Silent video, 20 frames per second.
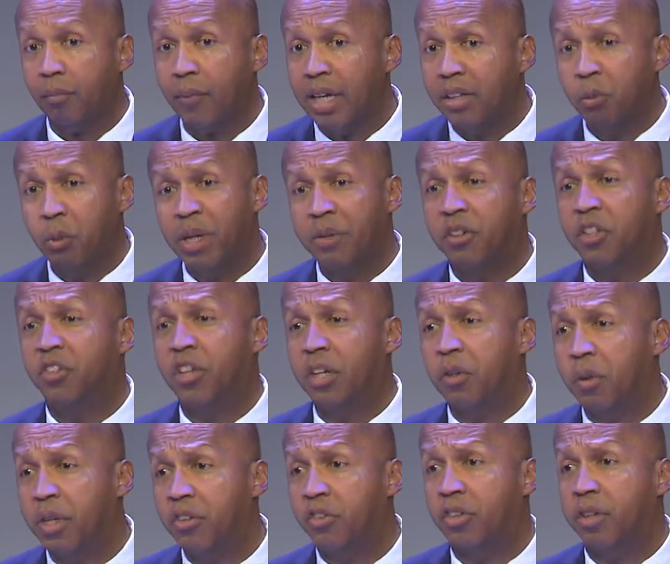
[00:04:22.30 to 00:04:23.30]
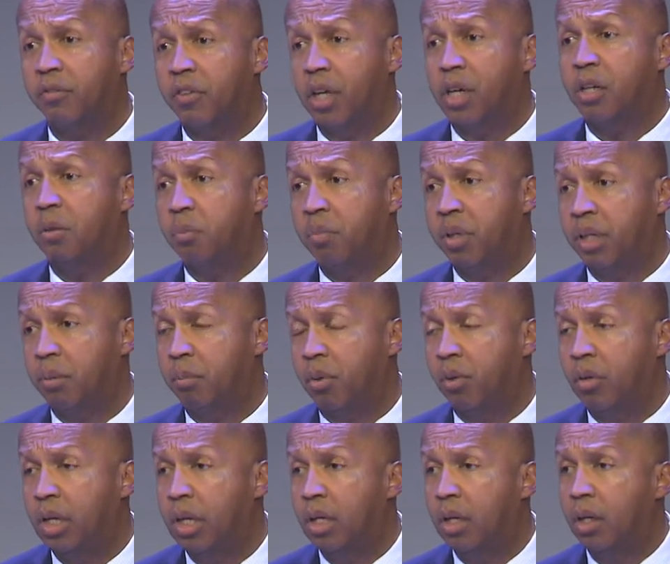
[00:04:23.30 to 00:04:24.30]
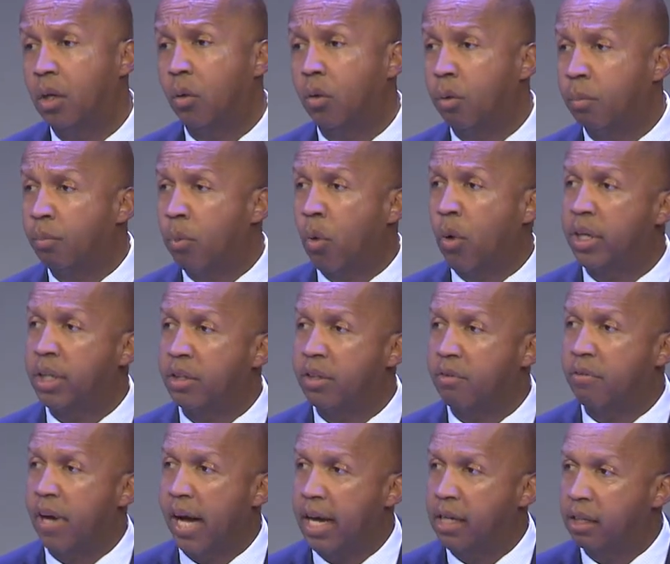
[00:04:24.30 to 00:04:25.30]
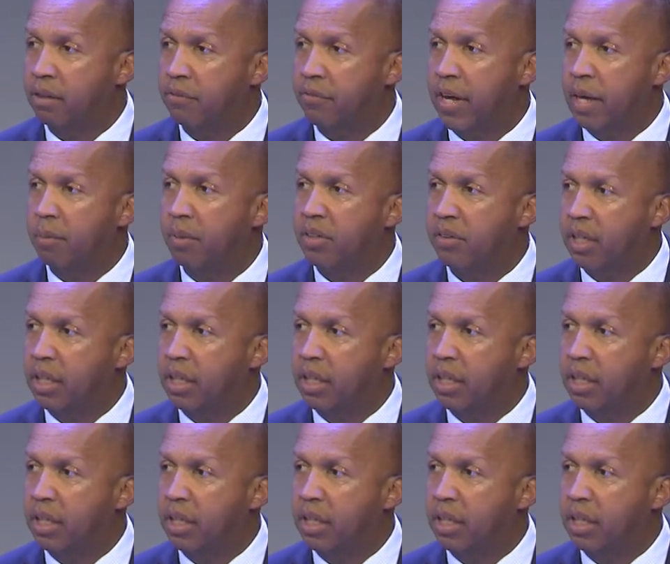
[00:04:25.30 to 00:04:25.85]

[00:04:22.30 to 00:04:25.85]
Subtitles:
is we have a generation of young people who are born into violent families,